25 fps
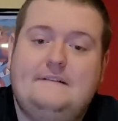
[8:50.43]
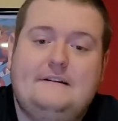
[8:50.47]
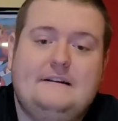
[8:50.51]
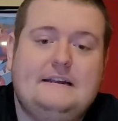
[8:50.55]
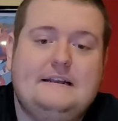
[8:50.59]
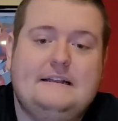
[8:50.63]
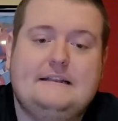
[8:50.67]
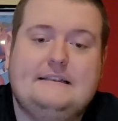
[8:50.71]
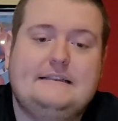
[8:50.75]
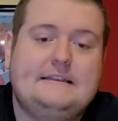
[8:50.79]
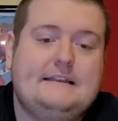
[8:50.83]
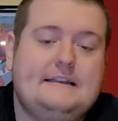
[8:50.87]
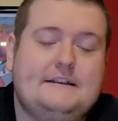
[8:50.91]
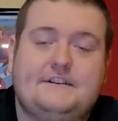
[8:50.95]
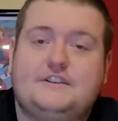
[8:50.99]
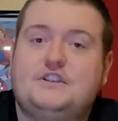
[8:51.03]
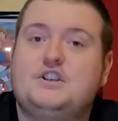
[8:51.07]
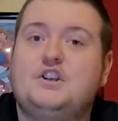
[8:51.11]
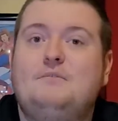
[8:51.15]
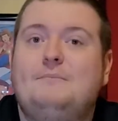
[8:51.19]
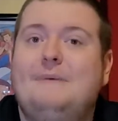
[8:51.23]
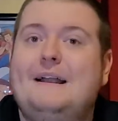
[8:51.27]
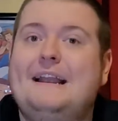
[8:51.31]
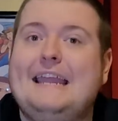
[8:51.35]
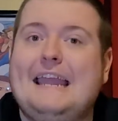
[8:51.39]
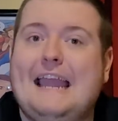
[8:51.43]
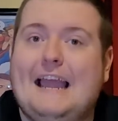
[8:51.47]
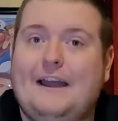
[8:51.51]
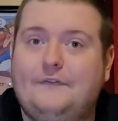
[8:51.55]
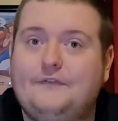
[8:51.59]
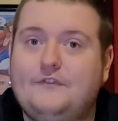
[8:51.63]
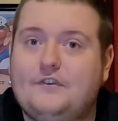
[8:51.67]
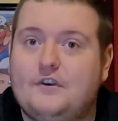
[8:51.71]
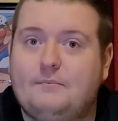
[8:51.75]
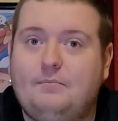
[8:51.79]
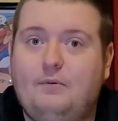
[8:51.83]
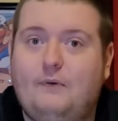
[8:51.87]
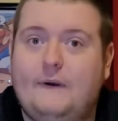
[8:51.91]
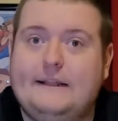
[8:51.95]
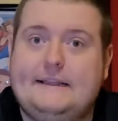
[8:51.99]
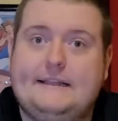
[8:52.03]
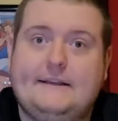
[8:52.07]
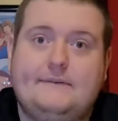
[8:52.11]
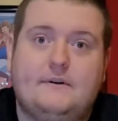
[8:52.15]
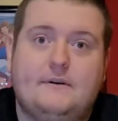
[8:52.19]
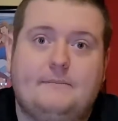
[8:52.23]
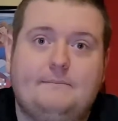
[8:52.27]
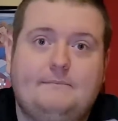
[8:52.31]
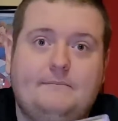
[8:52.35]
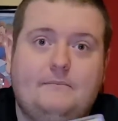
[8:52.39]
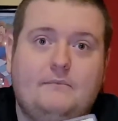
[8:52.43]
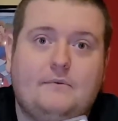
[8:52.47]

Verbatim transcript: it, there's so many after a point that we're,